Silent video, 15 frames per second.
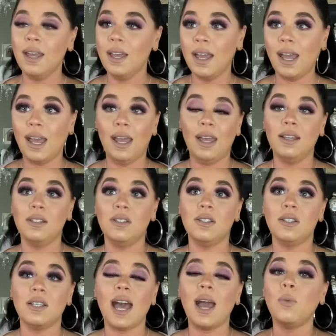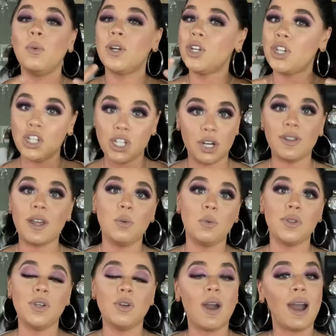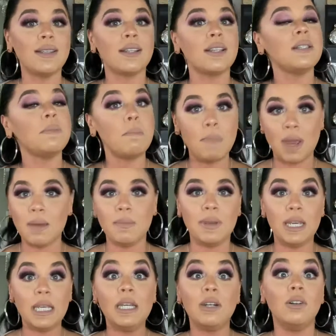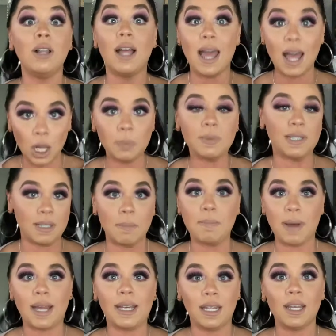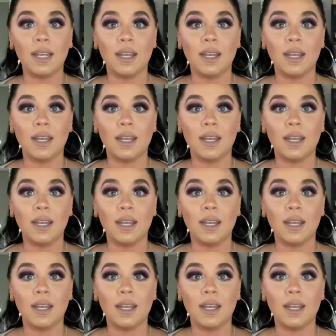And I want to share that with you guys because maybe it'll help somebody.